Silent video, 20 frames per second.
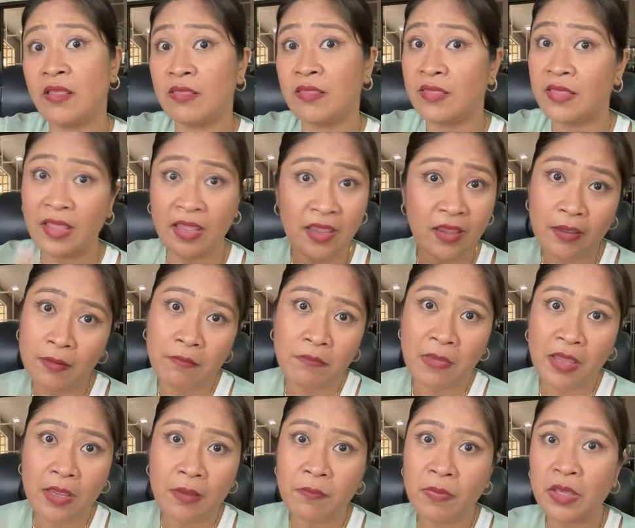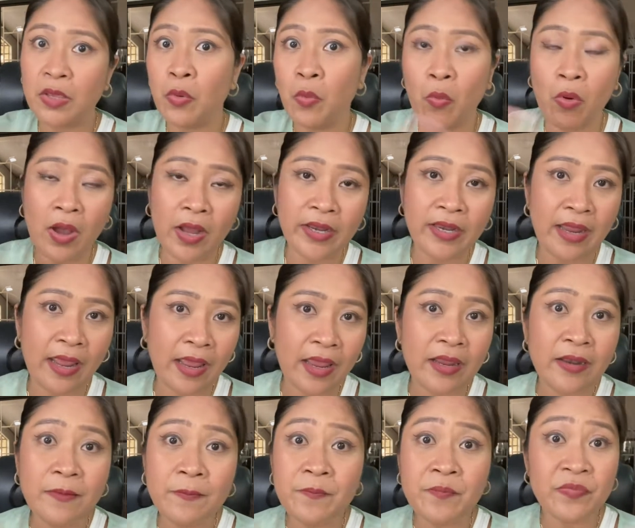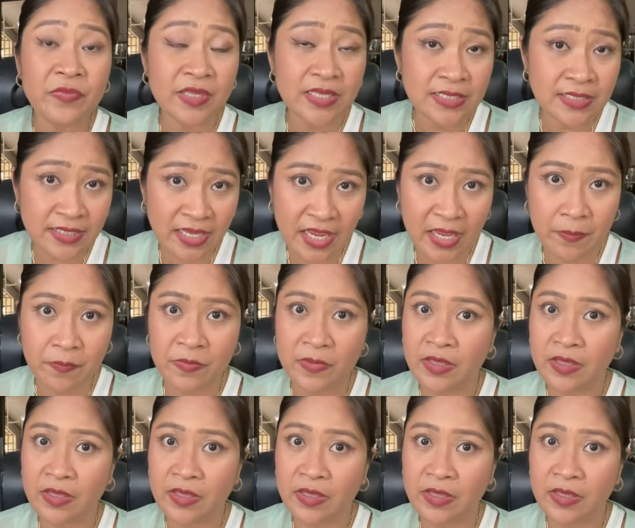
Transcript: they may be one and the same,